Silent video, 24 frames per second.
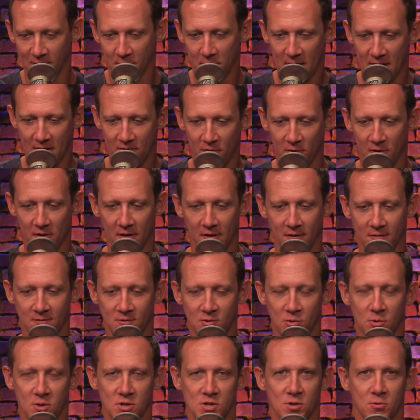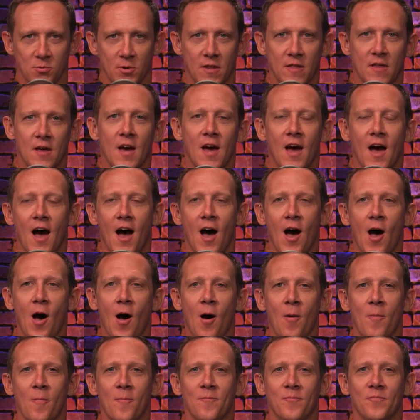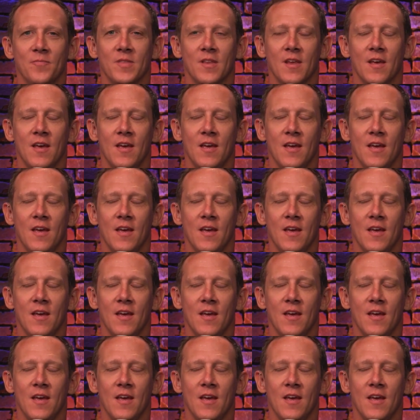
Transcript: You'll pay for that tuition with. Um,